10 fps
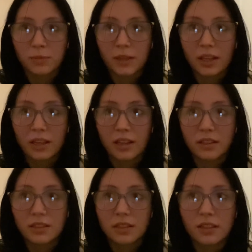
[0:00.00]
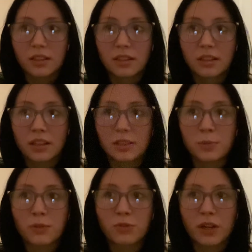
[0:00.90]
It has
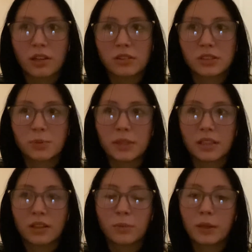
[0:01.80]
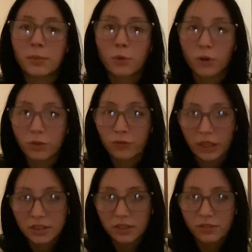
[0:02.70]
been found to be a little bit more
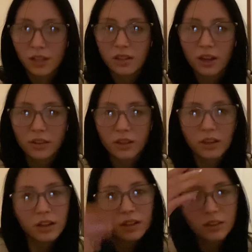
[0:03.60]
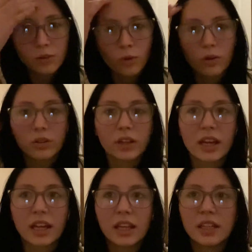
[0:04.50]
effective than other oral
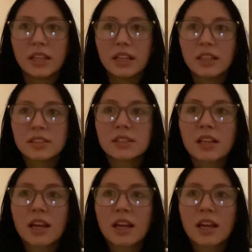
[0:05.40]
AEDs,